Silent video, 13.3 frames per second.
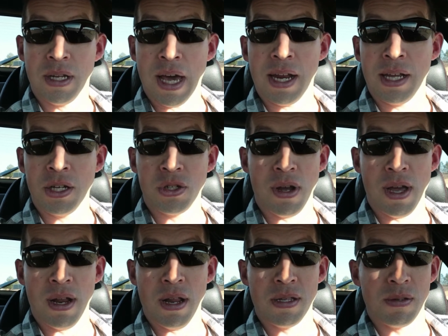Got to get your
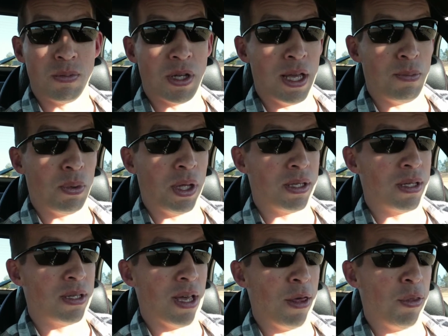hand in some tight
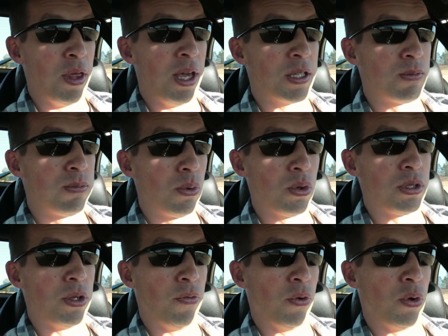places. I think it's more
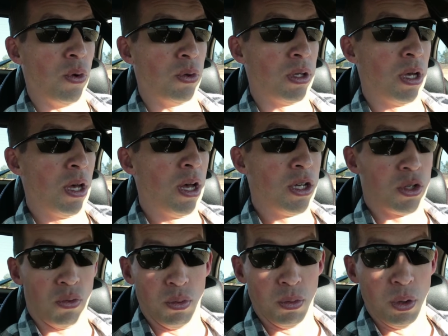difficult
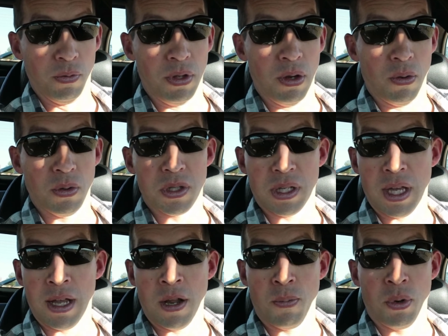to remove the old
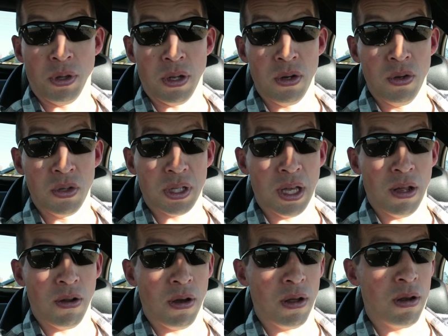skin to put the new
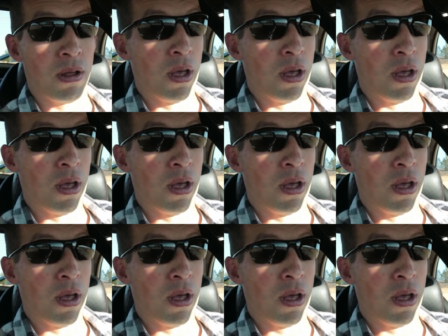skin on.